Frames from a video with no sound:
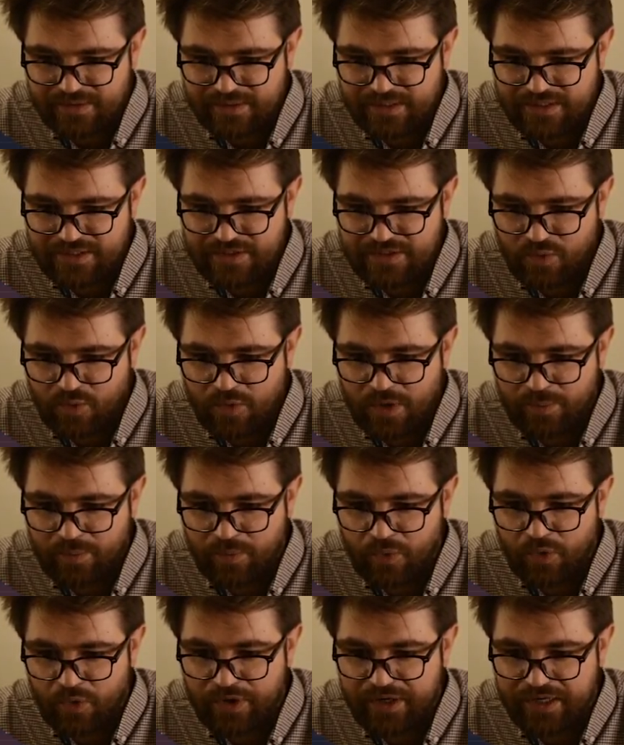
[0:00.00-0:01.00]
Let's do one
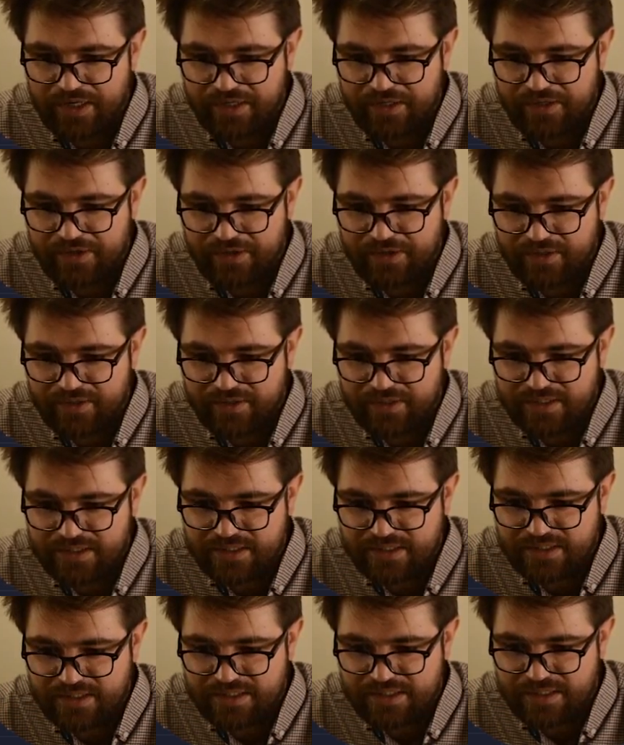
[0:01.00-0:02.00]
more here.
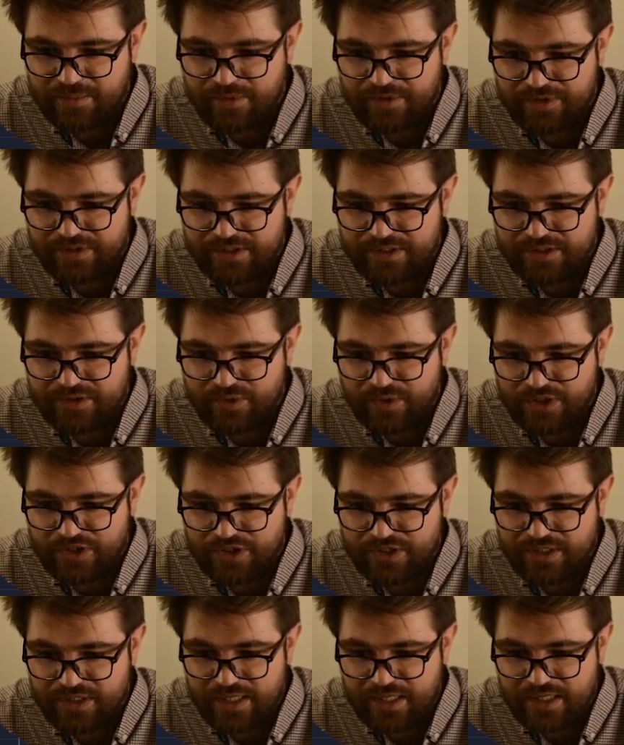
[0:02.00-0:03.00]
This is a similar
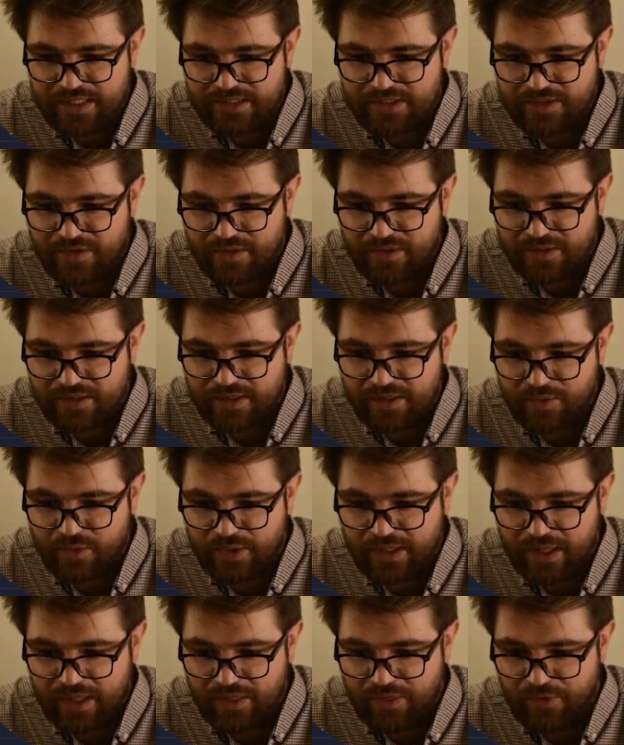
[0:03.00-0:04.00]
situation. So a
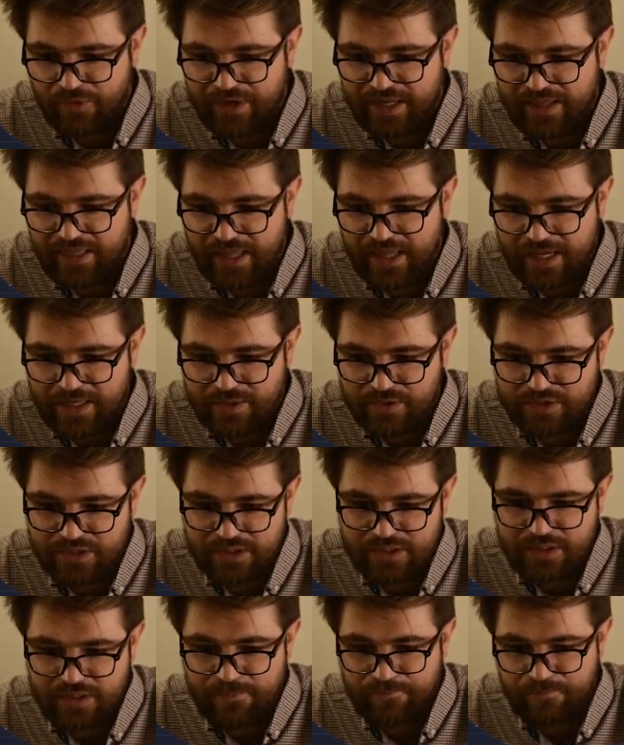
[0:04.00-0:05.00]
quick
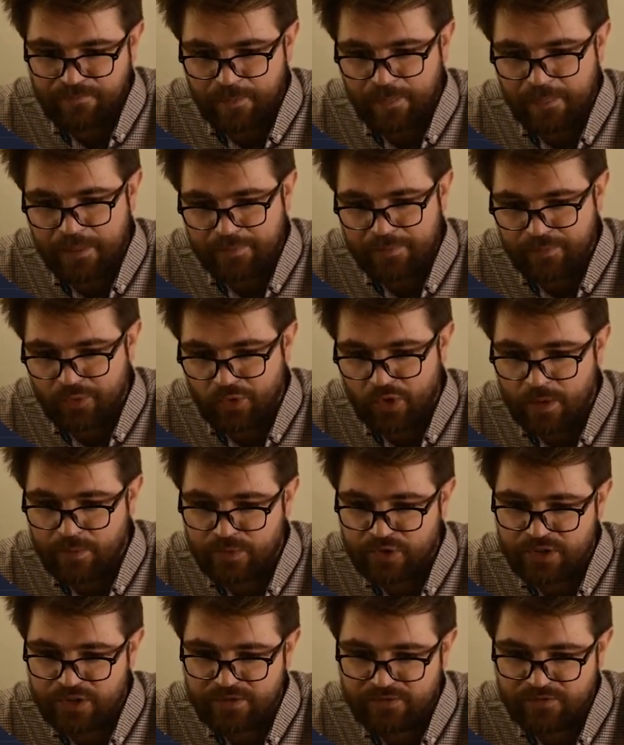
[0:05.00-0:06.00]
3,000 put
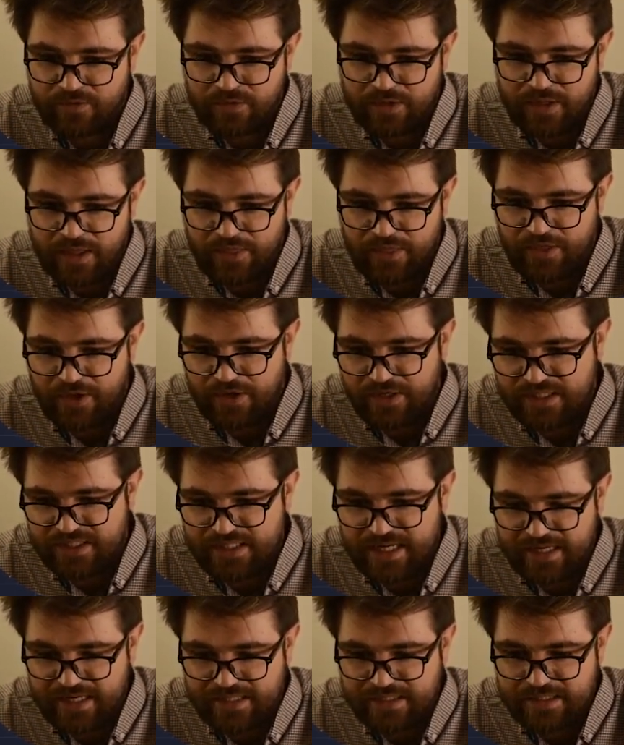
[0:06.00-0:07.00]
option for 30
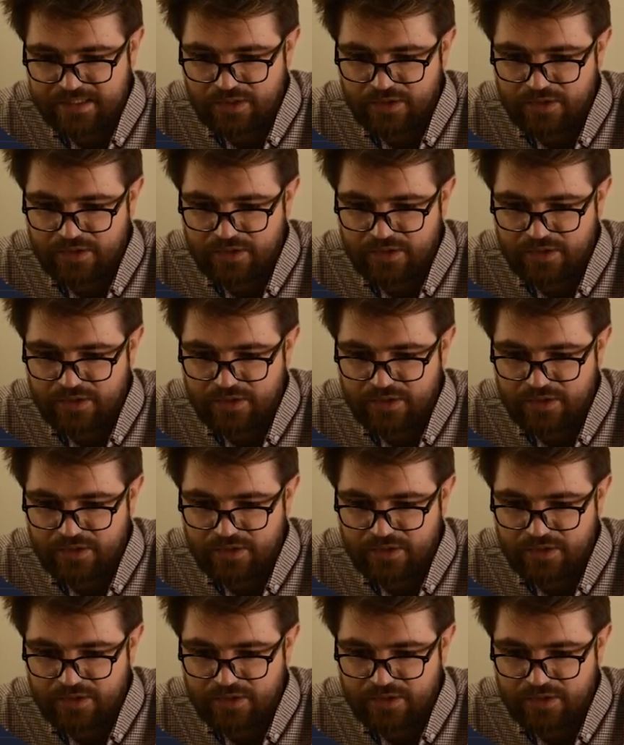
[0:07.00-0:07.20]
seconds